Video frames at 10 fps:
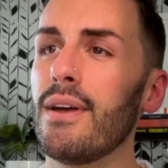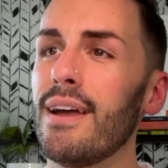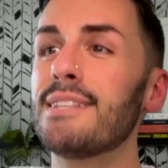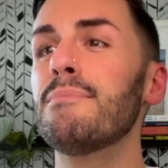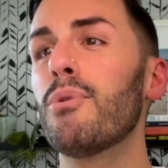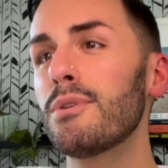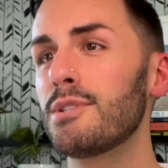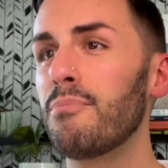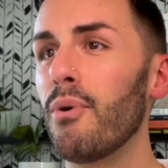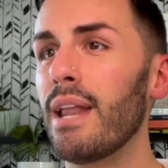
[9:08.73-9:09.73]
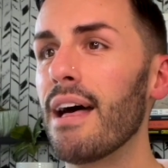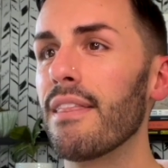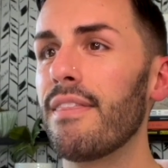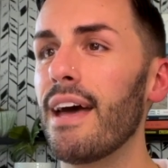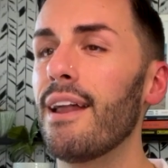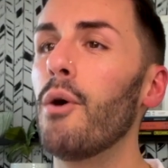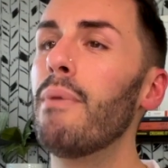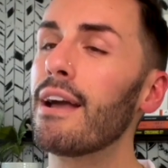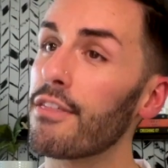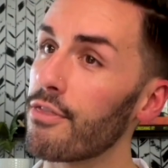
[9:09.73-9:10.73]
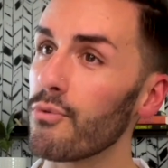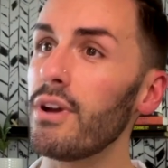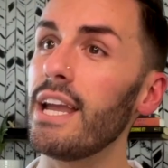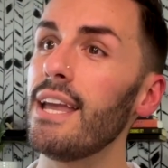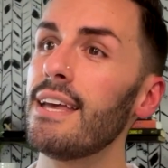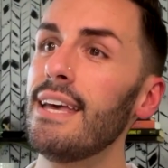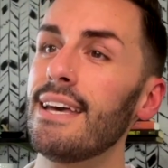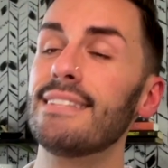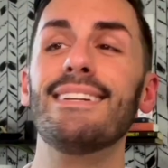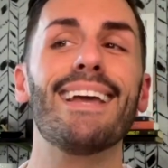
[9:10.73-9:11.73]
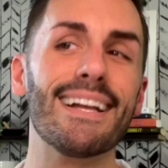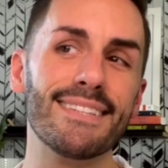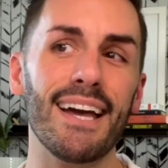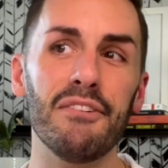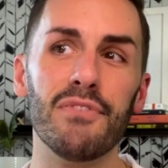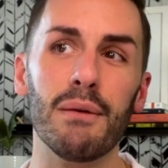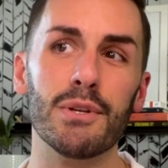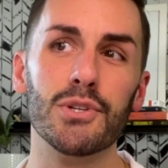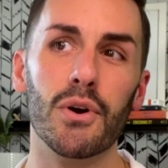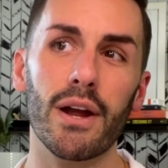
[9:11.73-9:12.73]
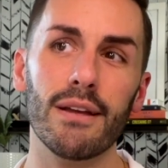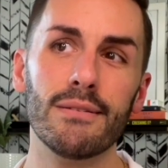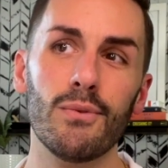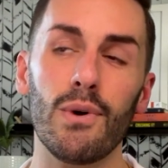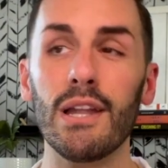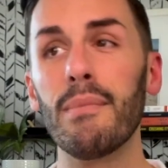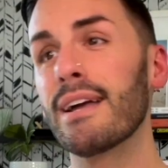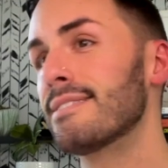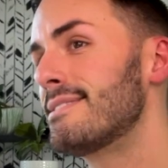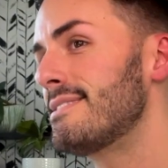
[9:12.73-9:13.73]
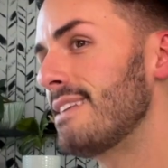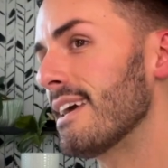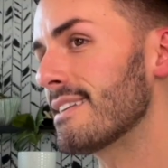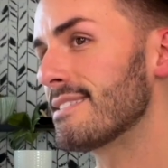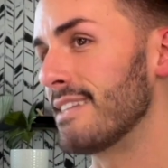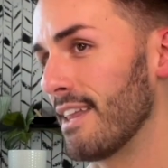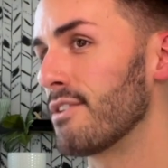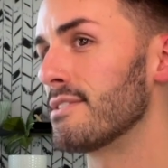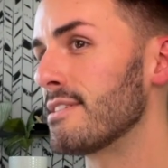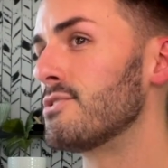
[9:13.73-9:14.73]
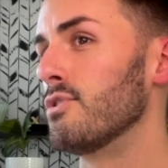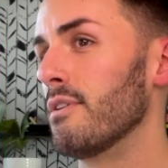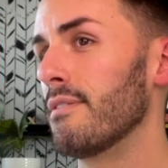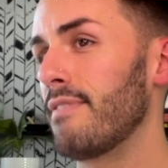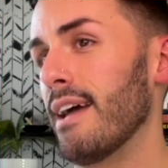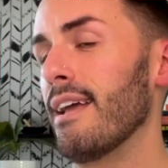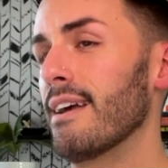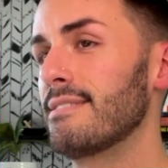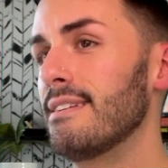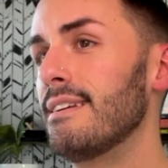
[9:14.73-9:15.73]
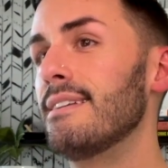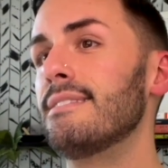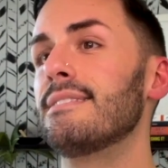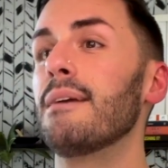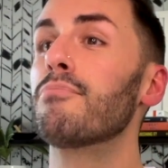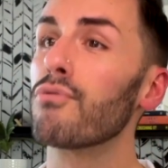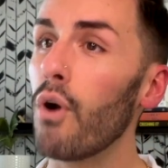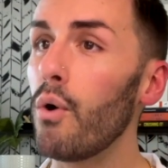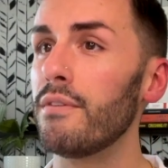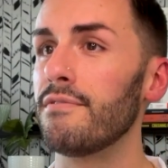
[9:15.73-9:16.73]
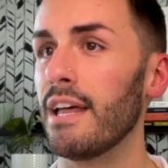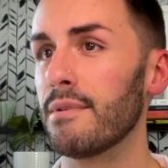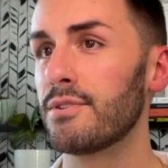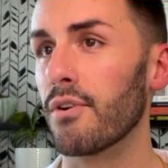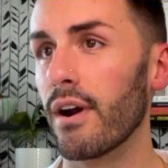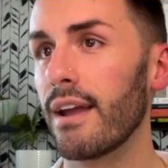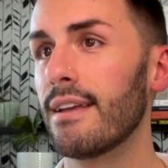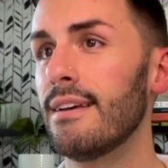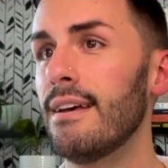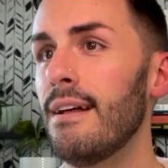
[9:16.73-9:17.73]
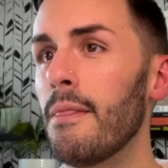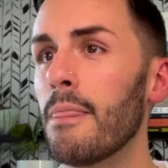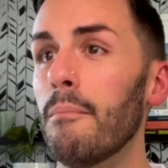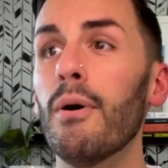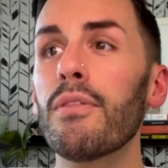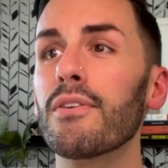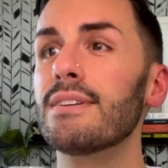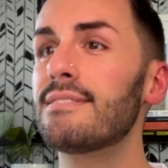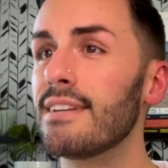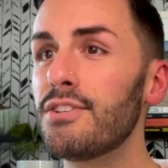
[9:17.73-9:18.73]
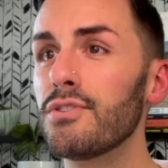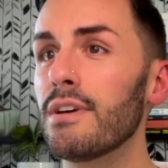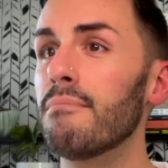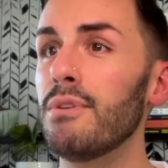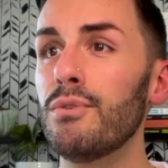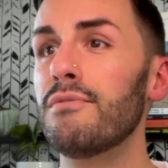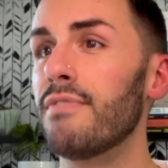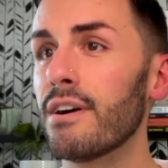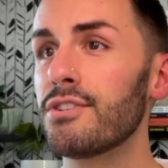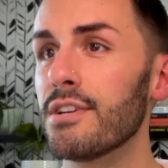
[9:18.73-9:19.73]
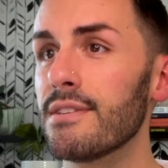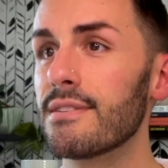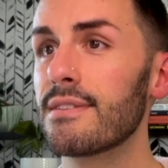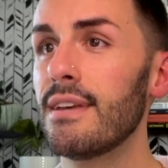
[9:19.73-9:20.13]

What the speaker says: It's important to point out that omega-3 is an anti-inflammatory, while omega-6, the other essential fatty acid, is a pro-inflammatory. Both are essential immune functions.